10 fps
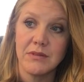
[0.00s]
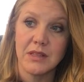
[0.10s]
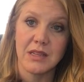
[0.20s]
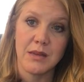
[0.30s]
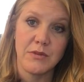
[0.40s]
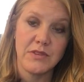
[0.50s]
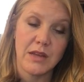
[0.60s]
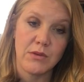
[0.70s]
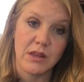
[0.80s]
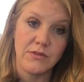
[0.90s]
the time of
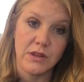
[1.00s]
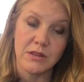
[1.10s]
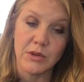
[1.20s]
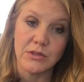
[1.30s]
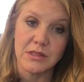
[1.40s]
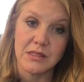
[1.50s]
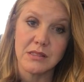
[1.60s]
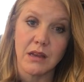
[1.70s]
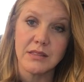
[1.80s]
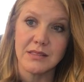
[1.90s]
day when I feel the most
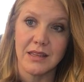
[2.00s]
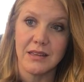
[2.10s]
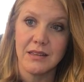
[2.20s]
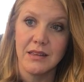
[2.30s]
exhausted,